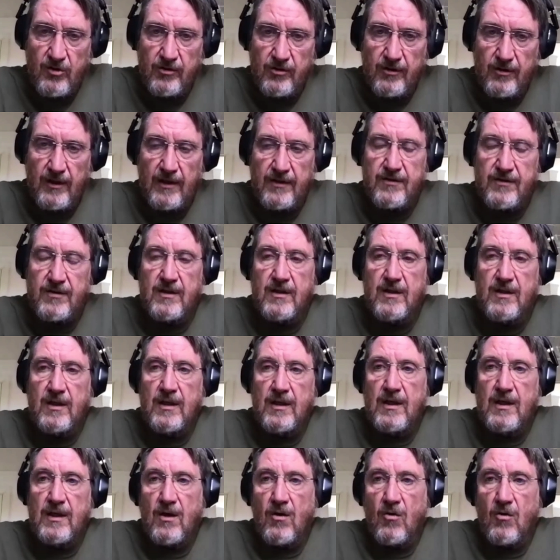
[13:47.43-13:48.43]
I think
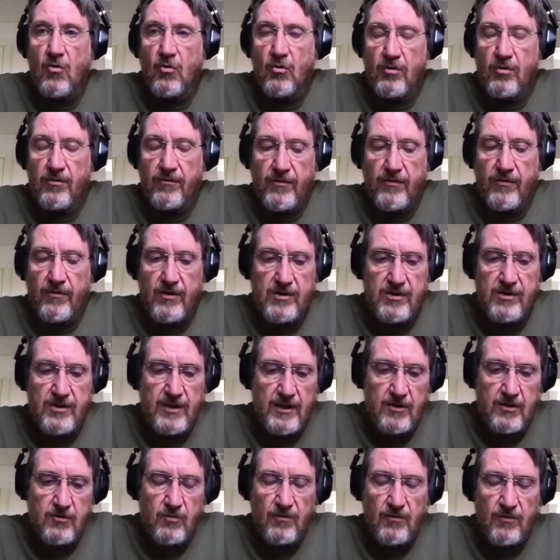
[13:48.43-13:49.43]
all of those things
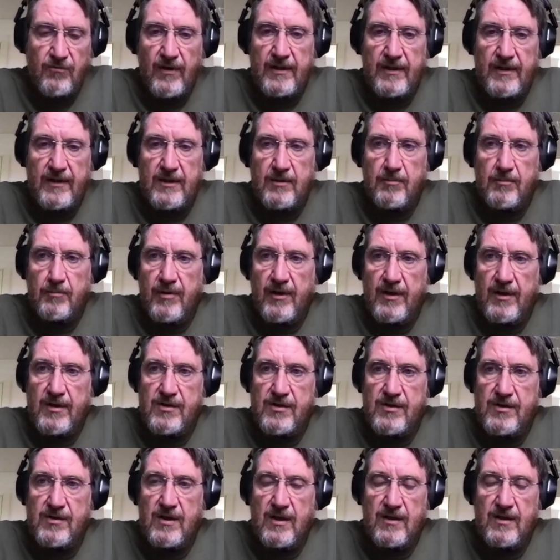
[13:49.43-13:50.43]
would find a place
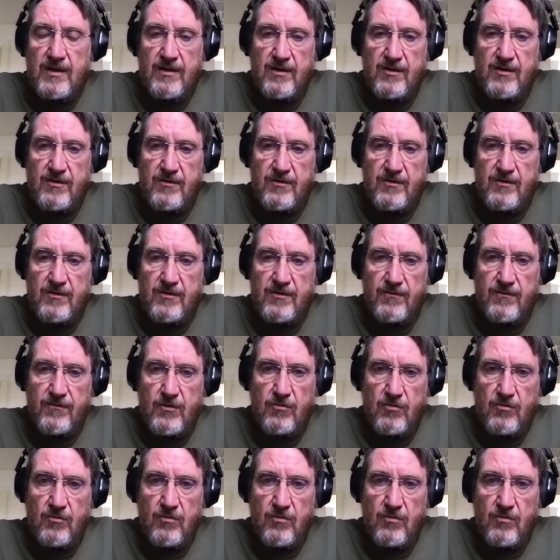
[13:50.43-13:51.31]
in this view.